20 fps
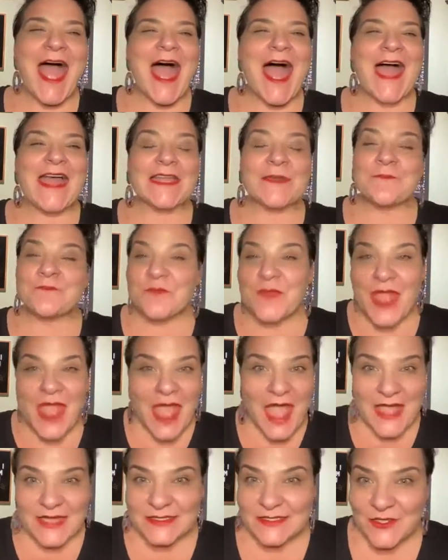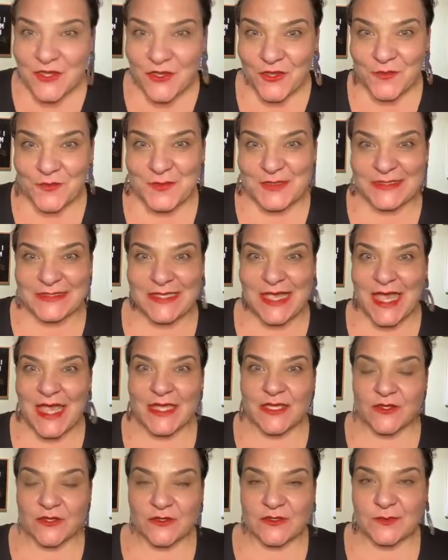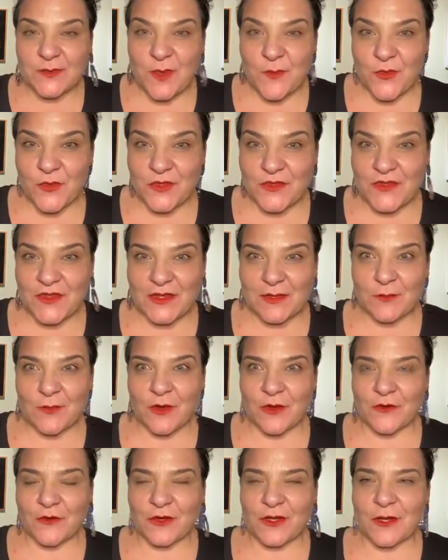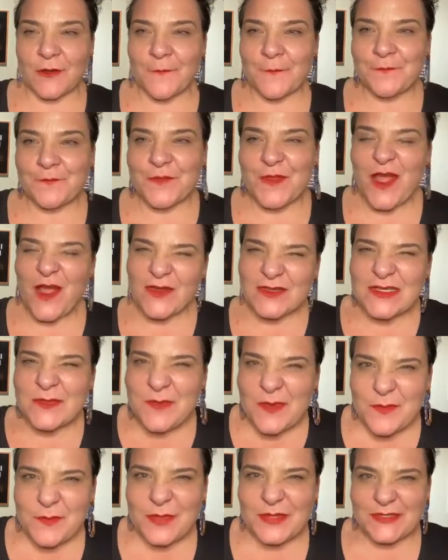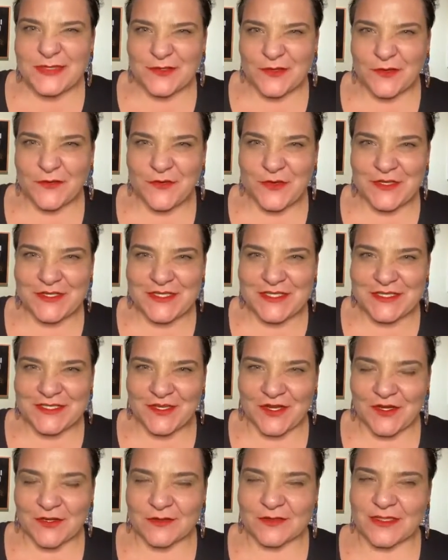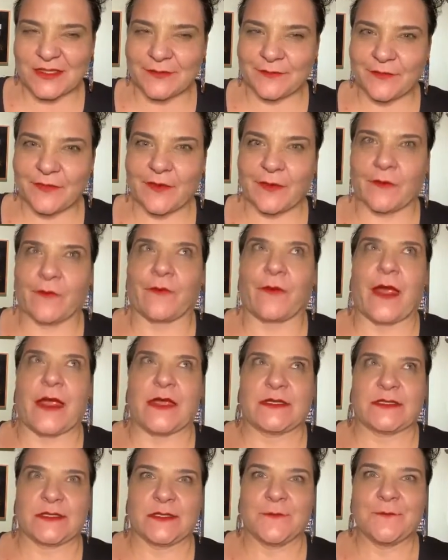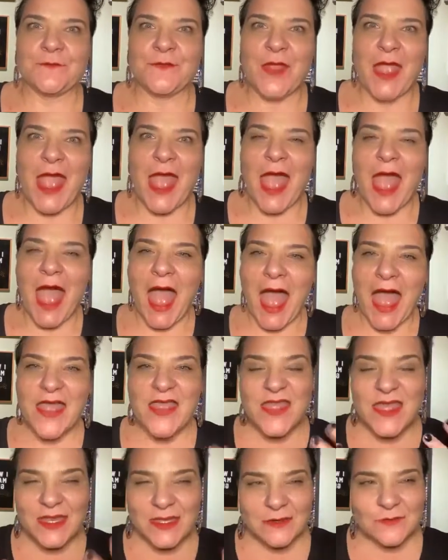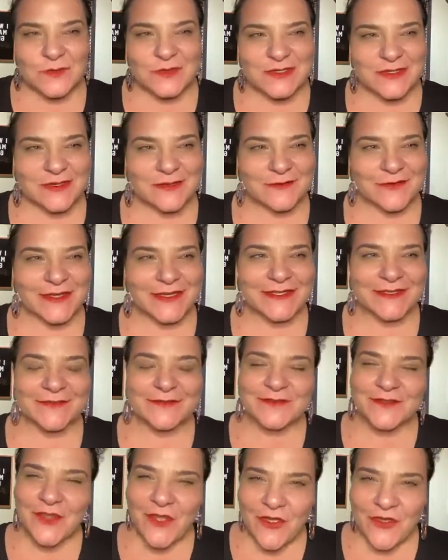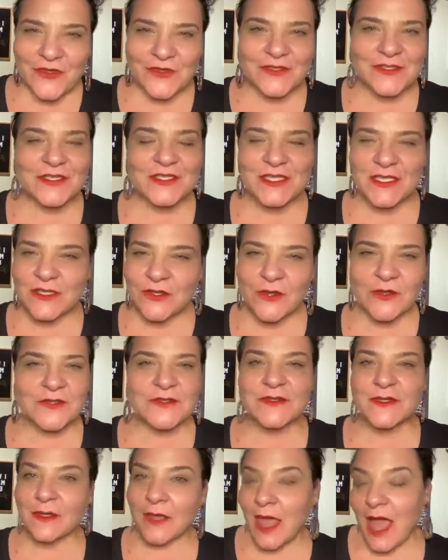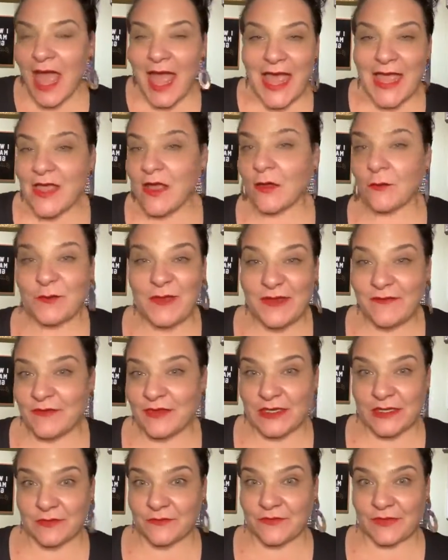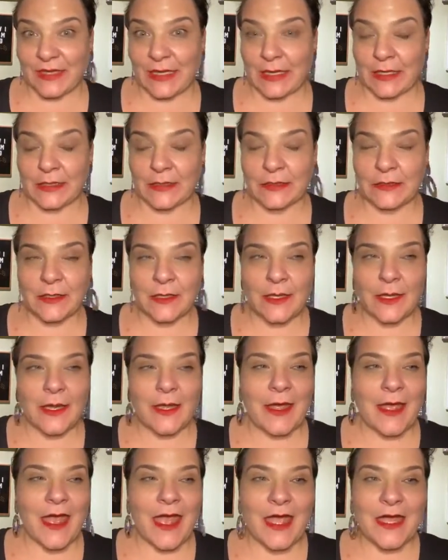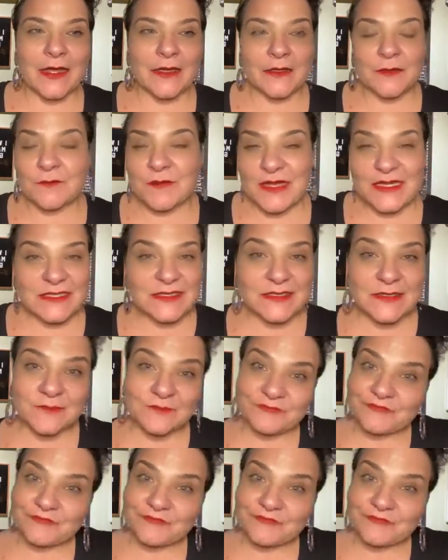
And as you heard me say, you know, it's my birthday tomorrow. And I was a bit pissed off when she died. I was like, great. And then it was kind of like, no, she knows, A, I'm never going to forget. And means